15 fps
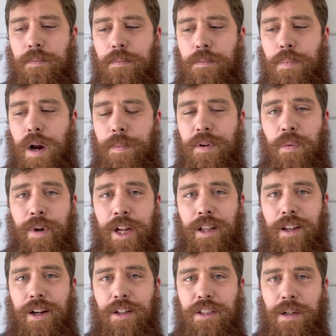probably
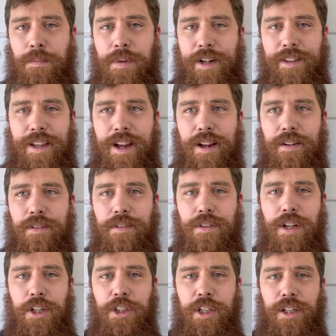weekly or something like that, and
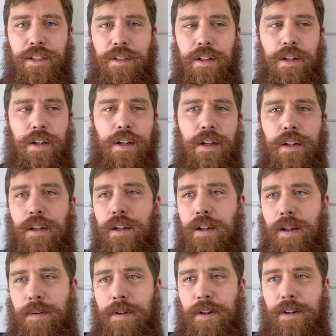touch in,
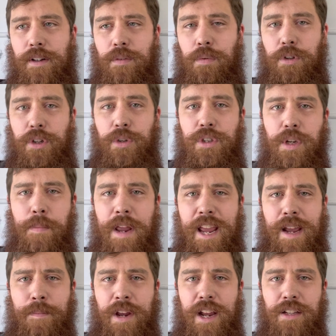and then we'll do some
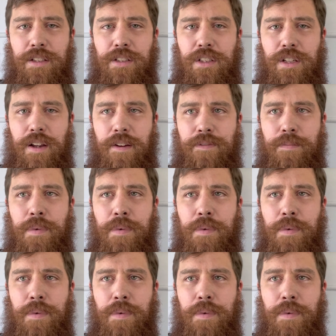AMAs and stuff.